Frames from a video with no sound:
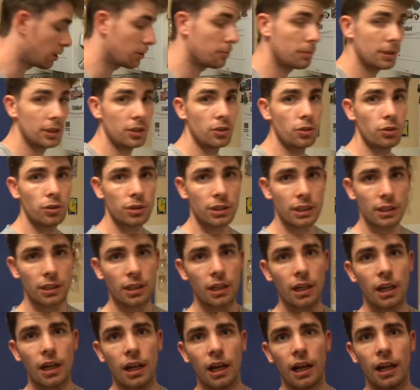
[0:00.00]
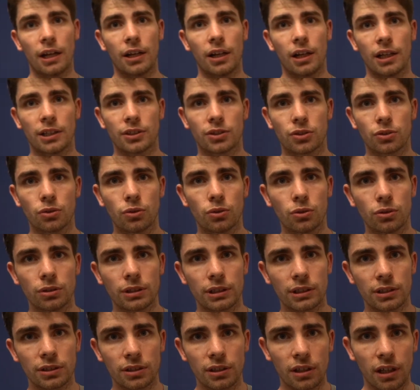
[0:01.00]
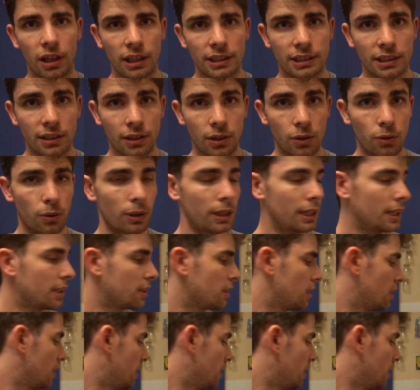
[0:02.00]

to be using a nice sauce, it's nice and quick.